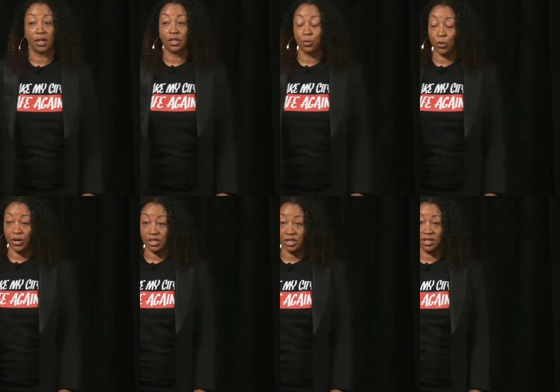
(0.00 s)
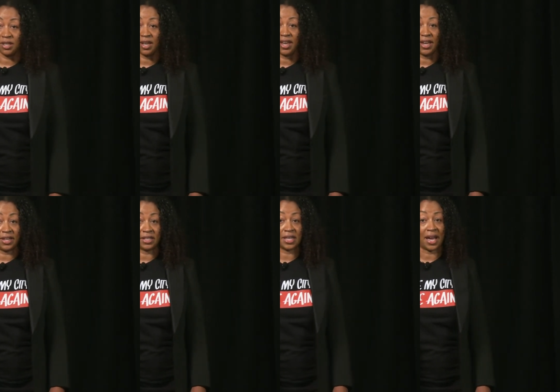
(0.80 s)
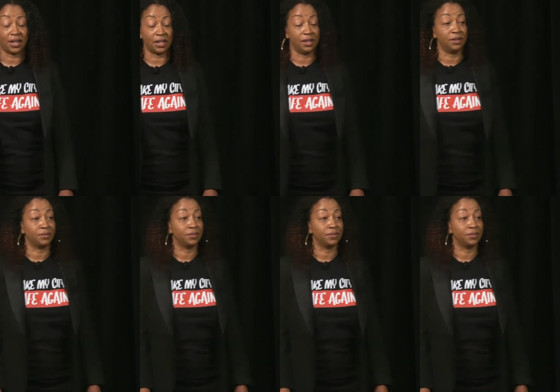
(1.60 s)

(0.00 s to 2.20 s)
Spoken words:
depression, and anxiety.